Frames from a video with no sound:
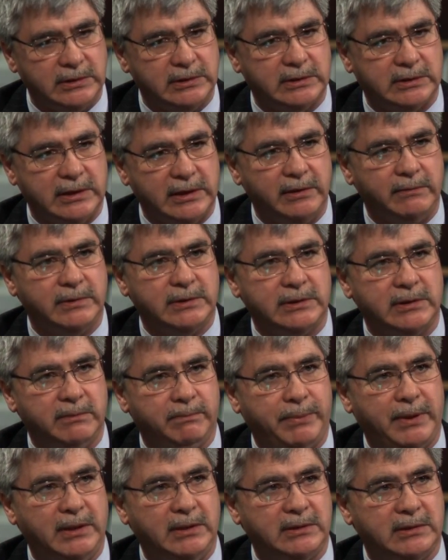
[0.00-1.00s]
distinguishing
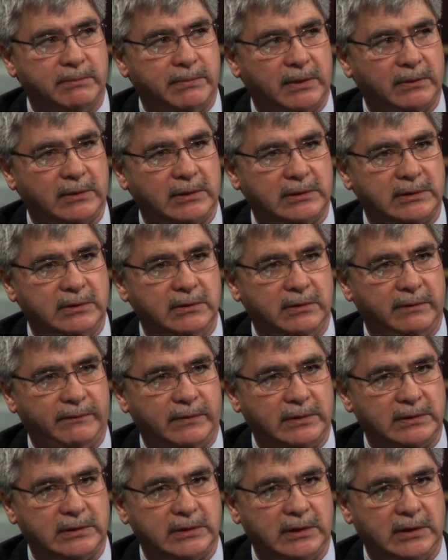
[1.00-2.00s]
piece about this
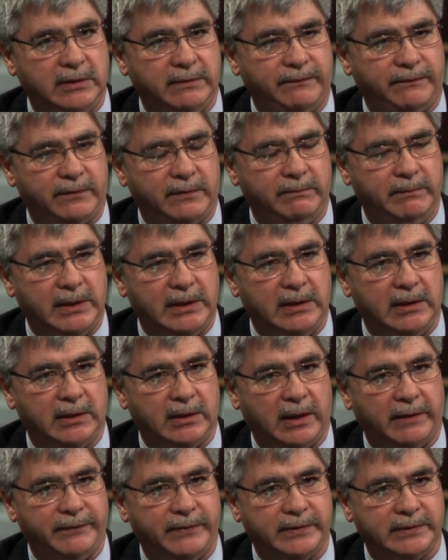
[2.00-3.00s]
university for me and
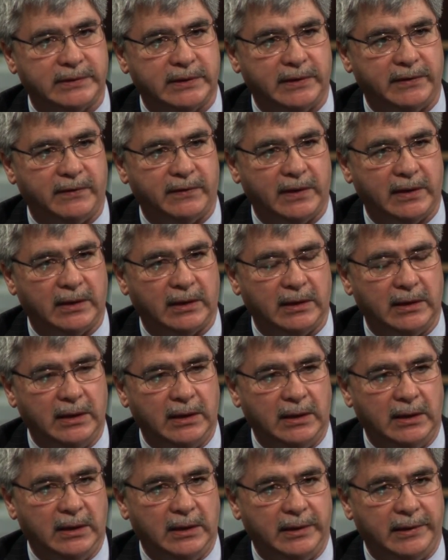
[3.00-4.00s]
others, I think,
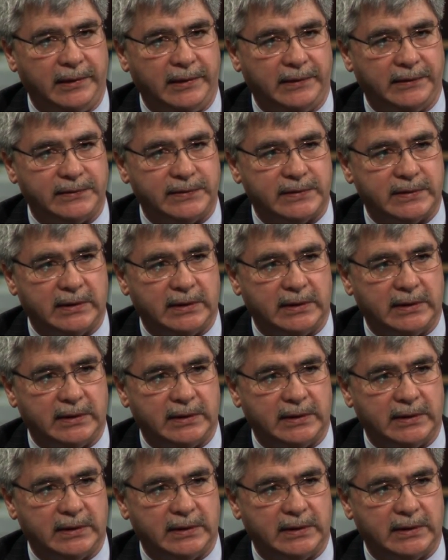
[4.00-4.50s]
is,